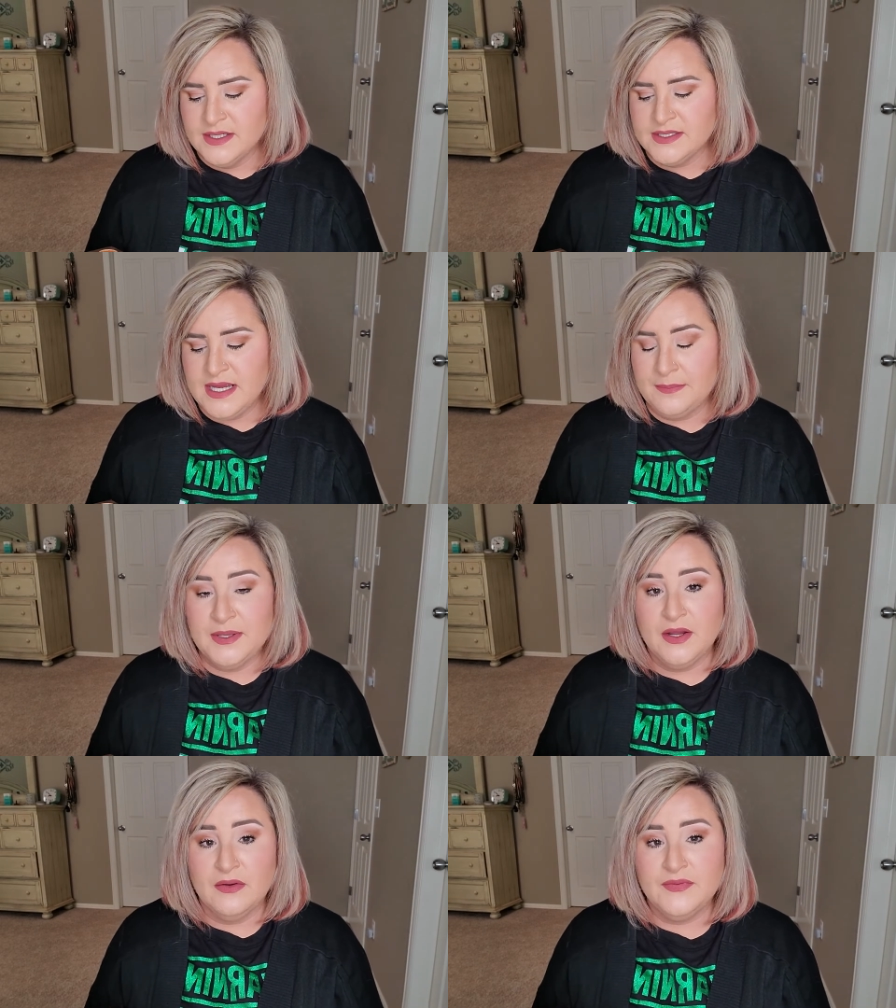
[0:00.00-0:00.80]

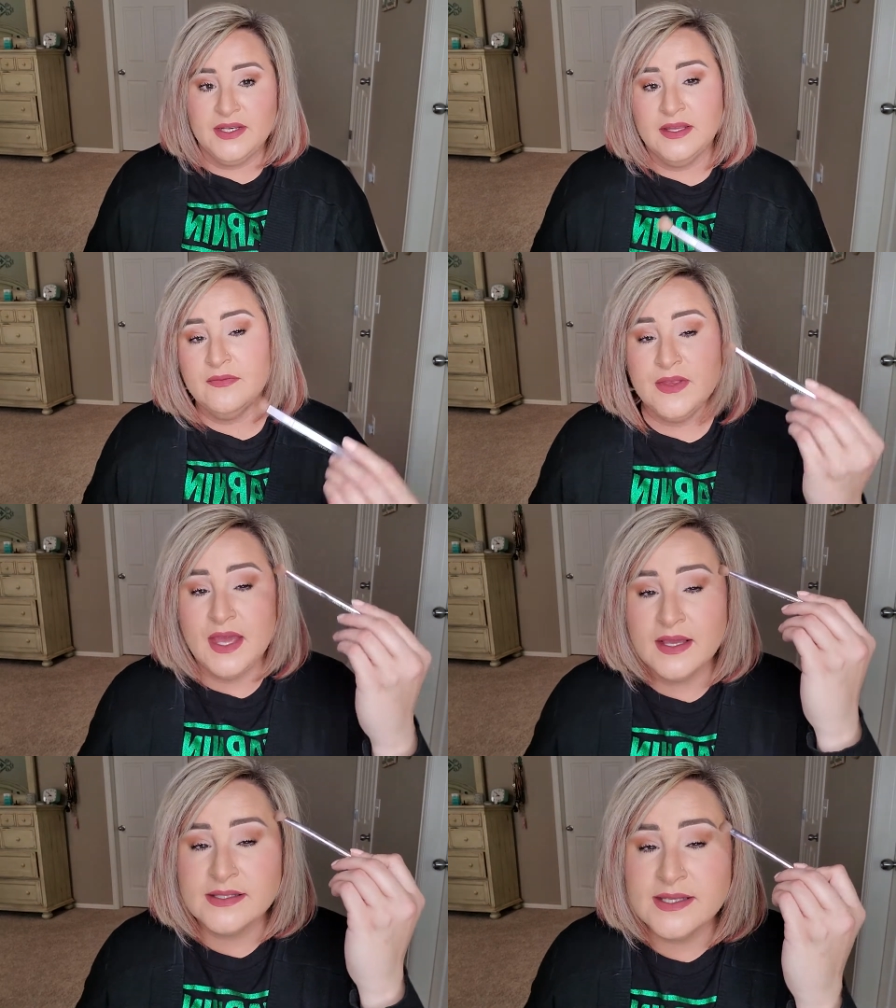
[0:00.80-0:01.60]
tapping off any of the
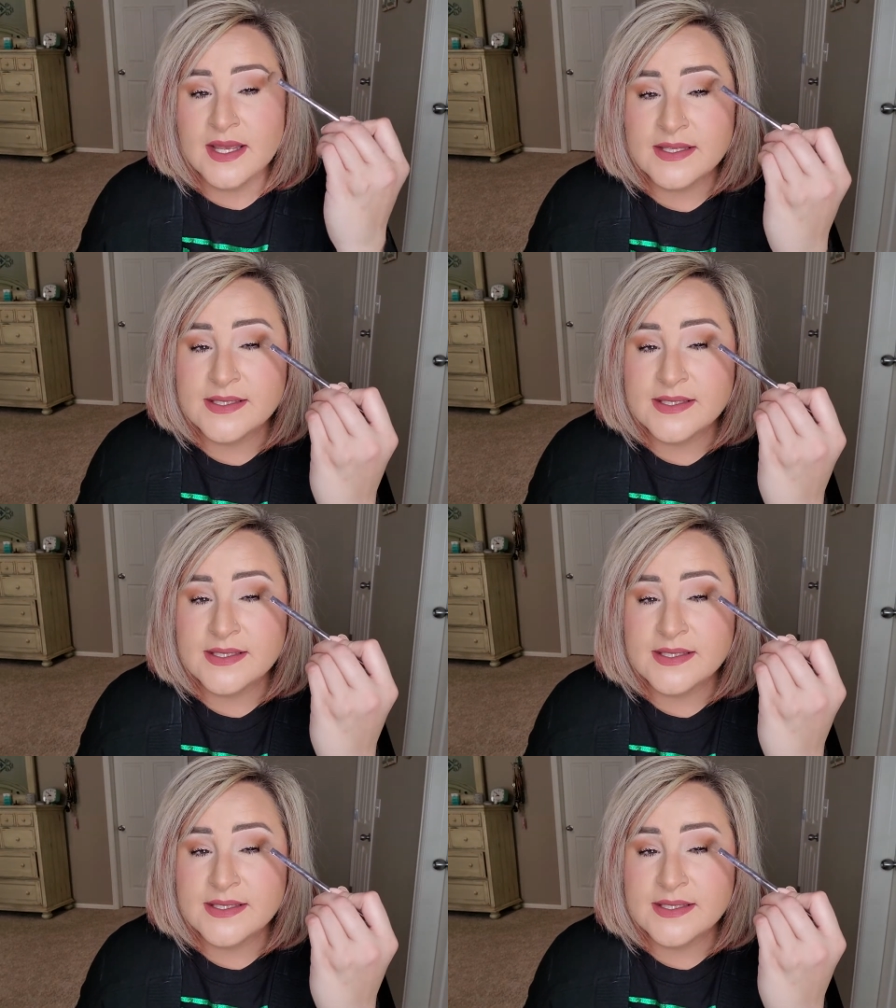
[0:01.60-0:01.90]
excess,